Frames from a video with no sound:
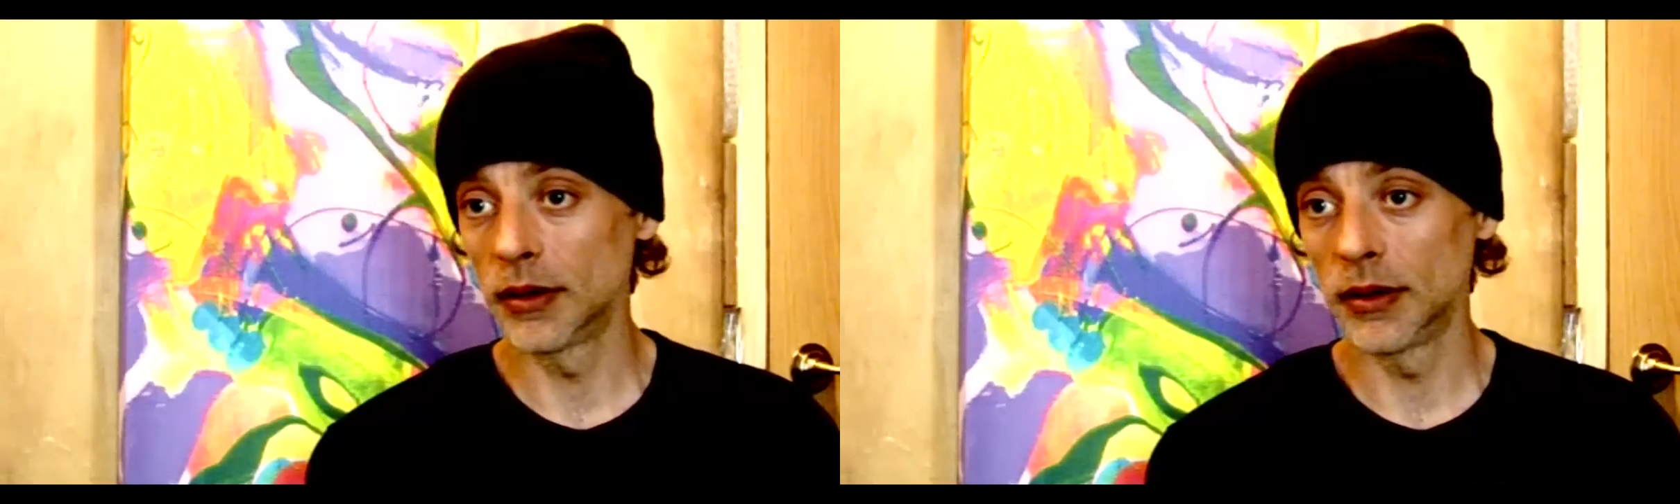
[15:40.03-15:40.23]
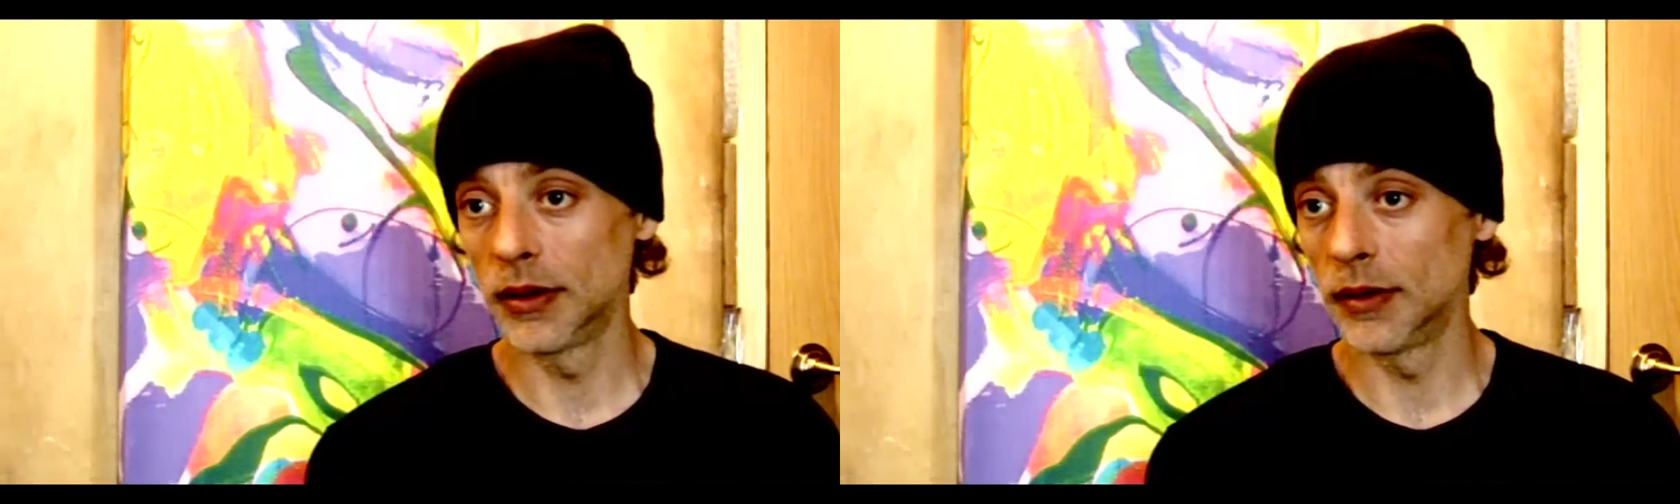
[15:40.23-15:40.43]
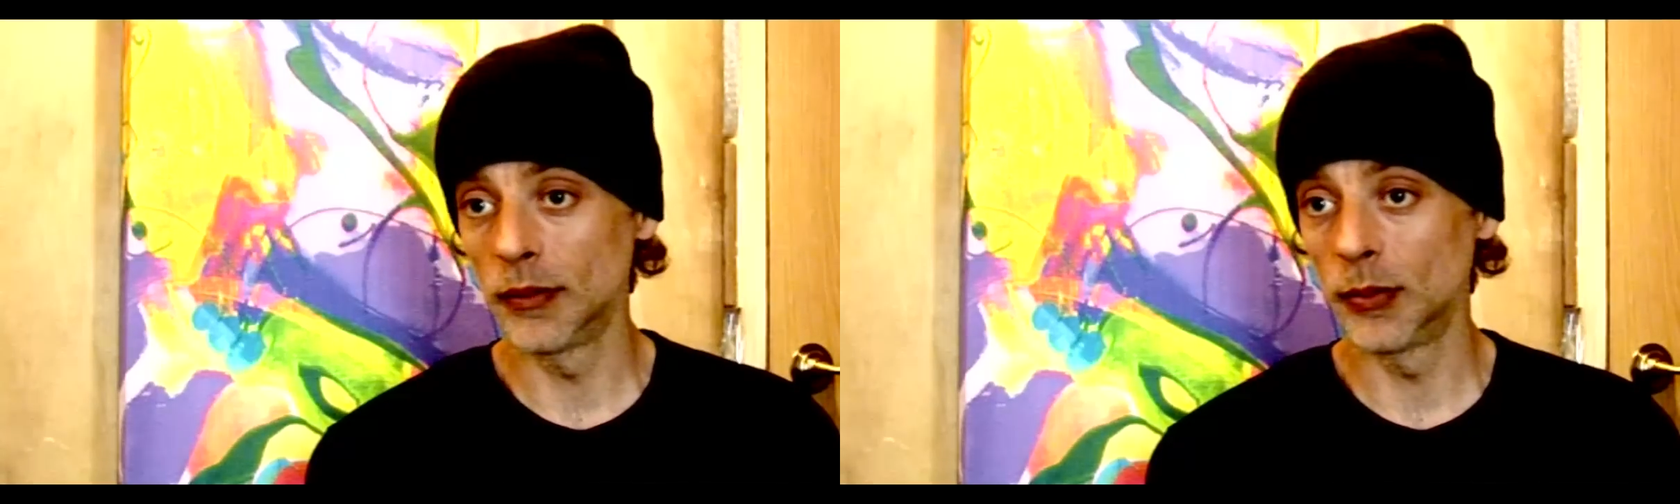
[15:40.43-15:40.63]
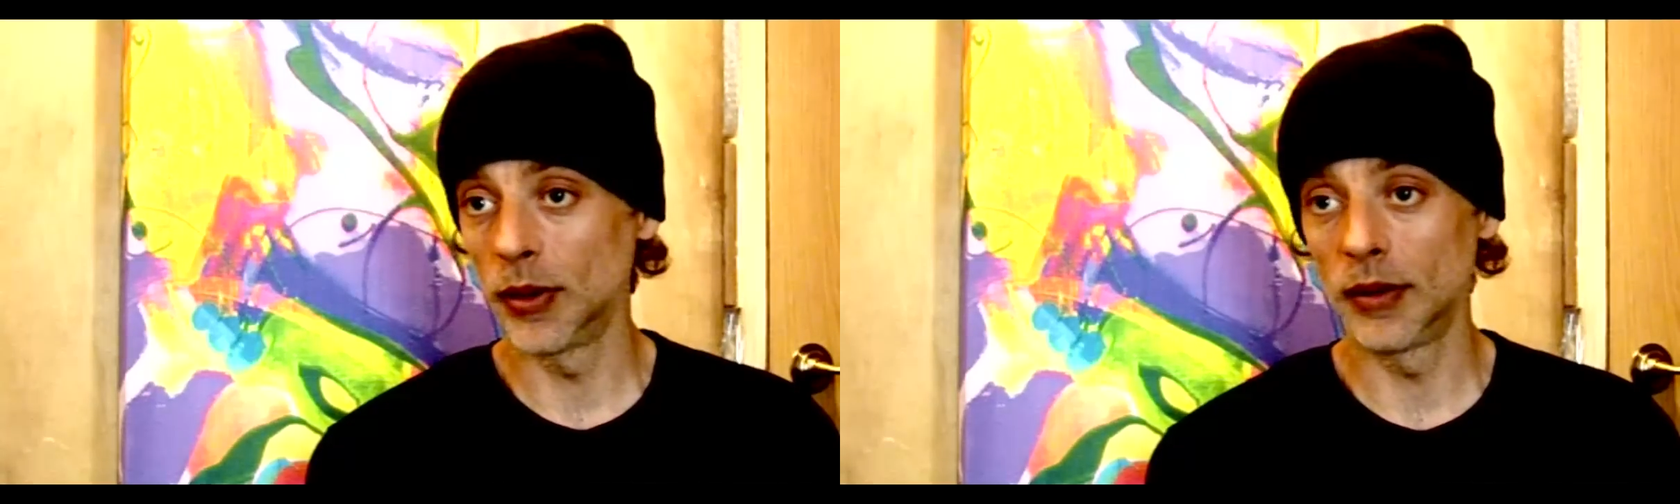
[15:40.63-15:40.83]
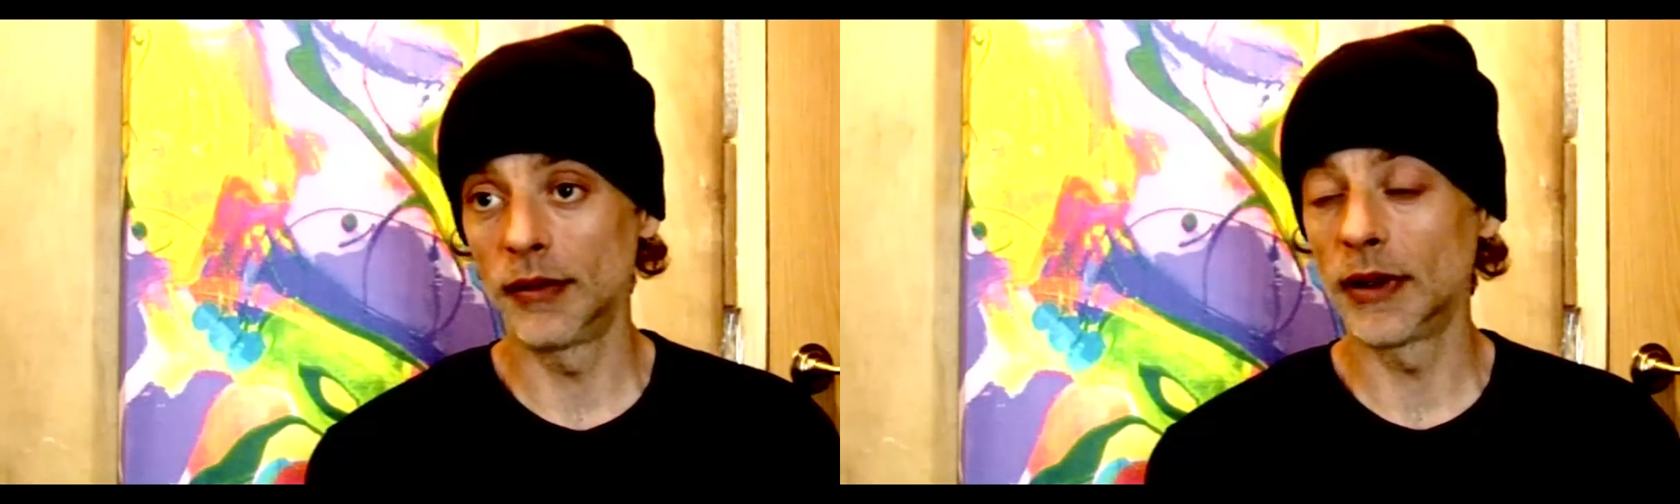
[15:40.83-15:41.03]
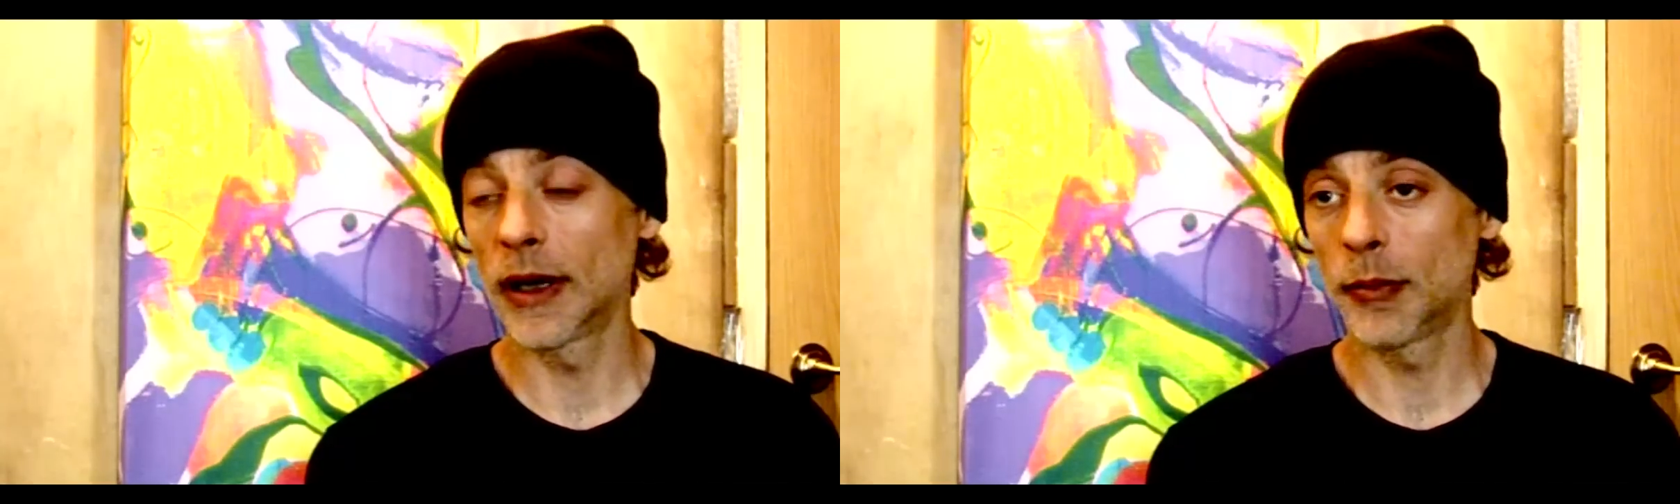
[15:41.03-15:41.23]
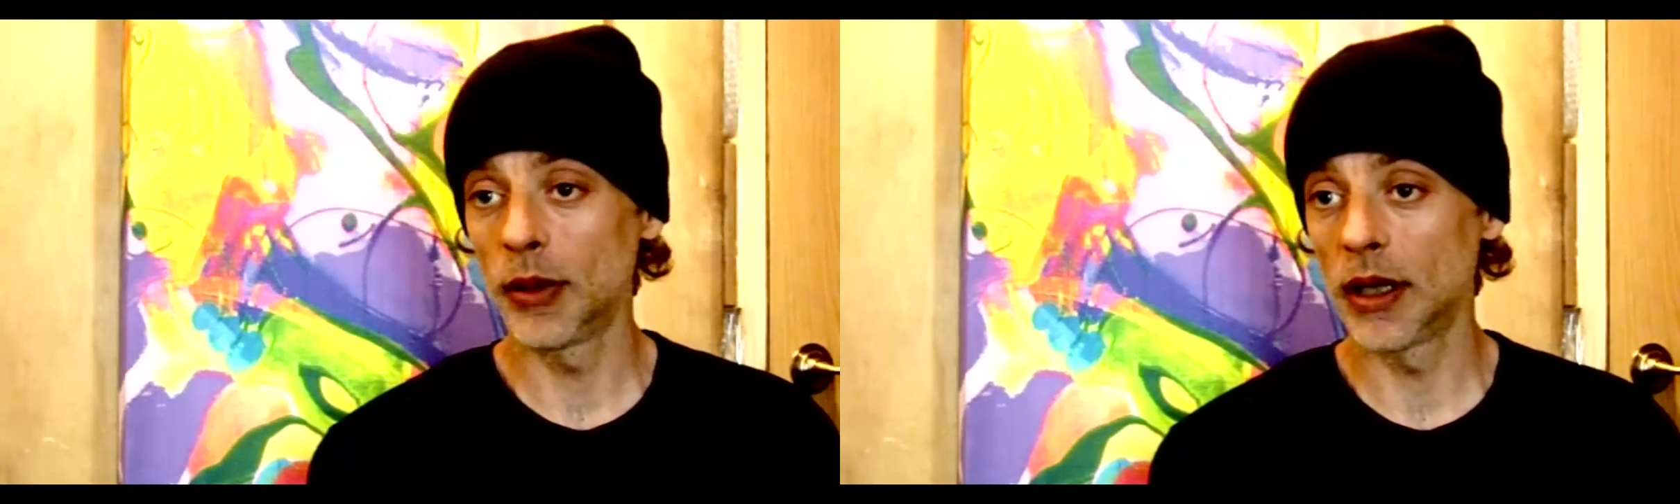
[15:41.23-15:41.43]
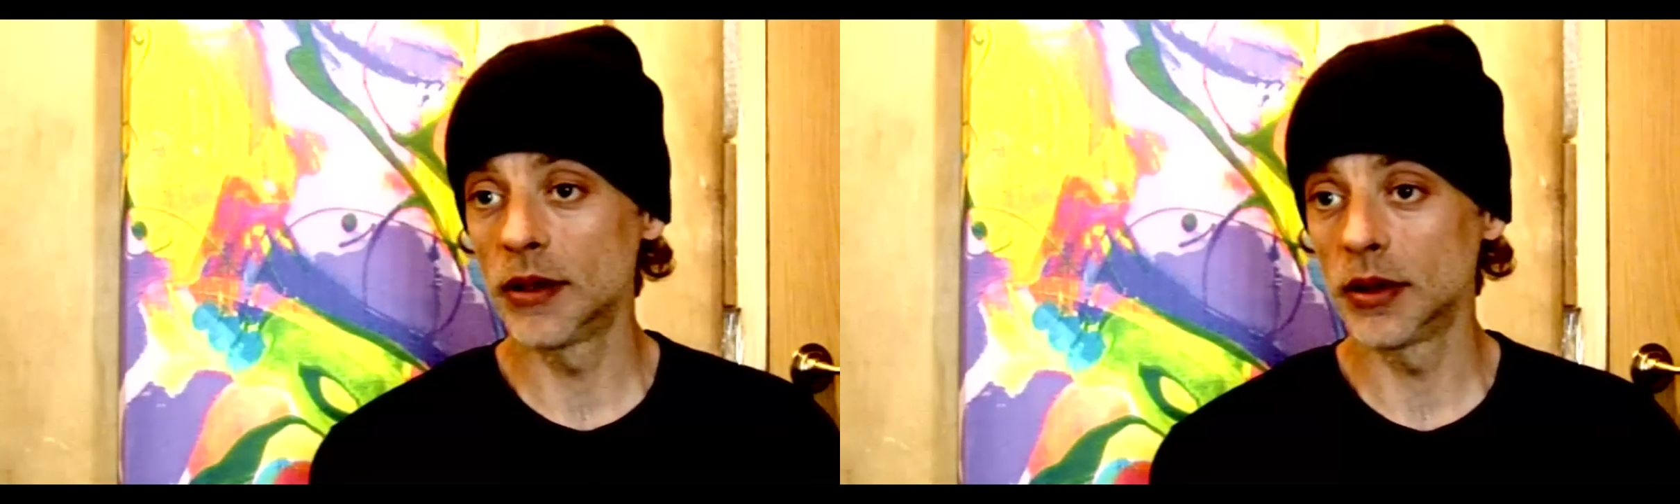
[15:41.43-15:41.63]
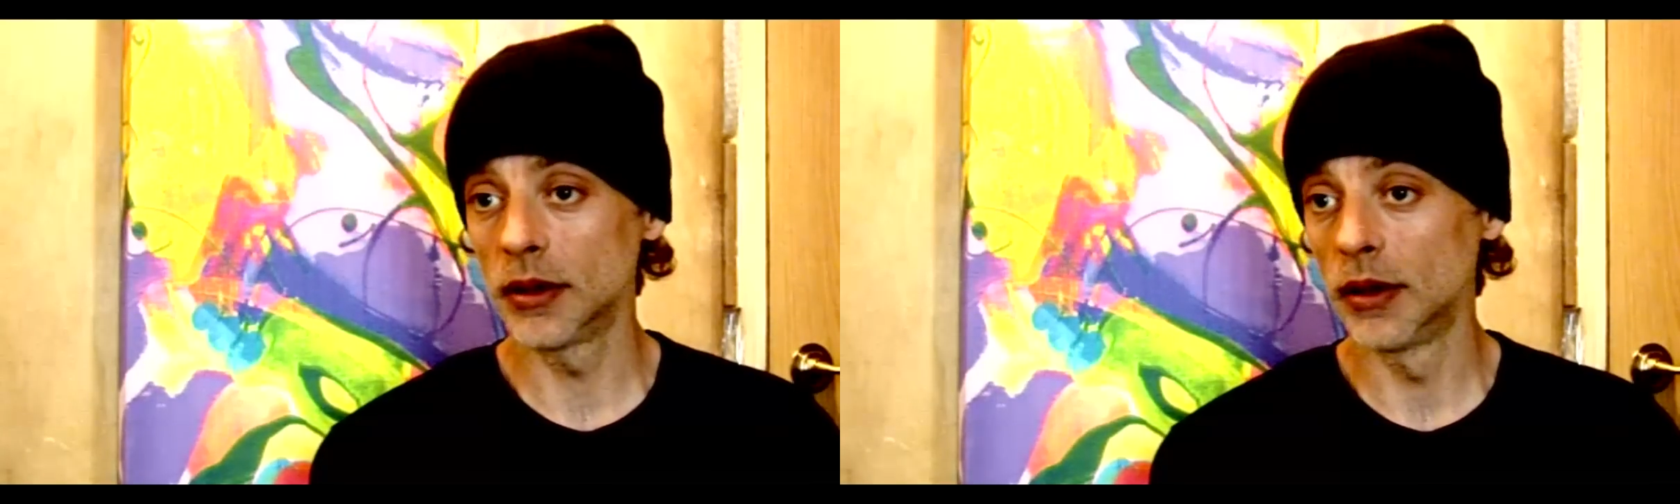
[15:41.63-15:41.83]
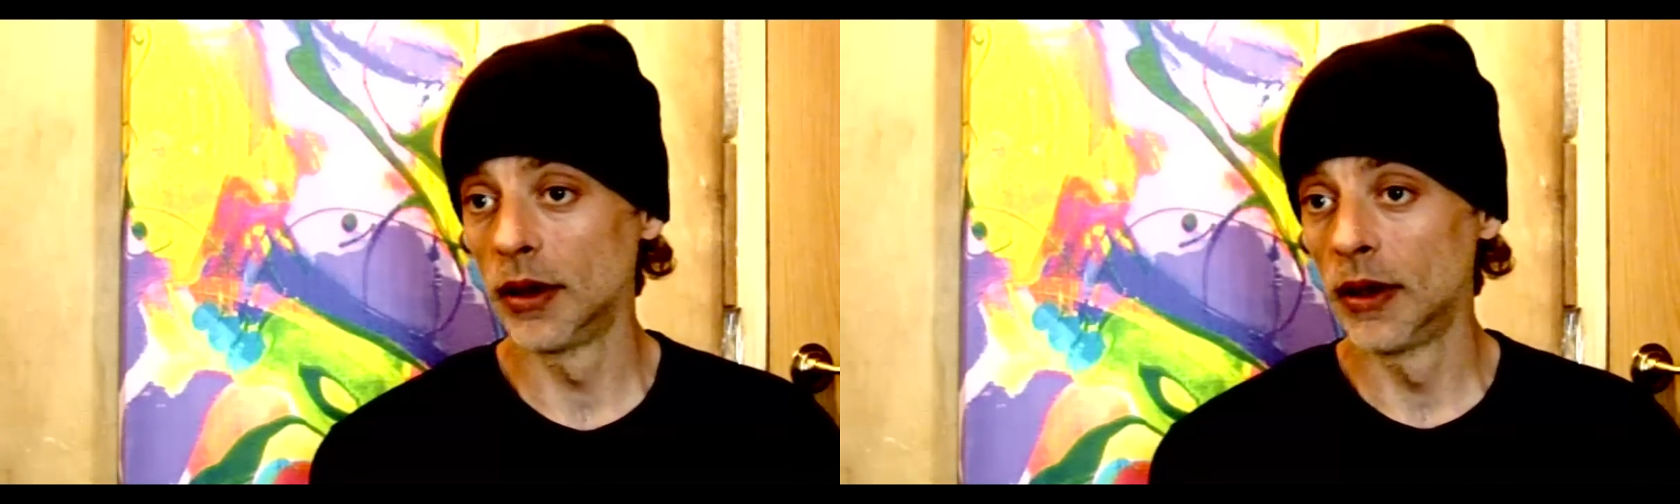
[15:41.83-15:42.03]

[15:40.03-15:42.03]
and it would be a lovely happy engine.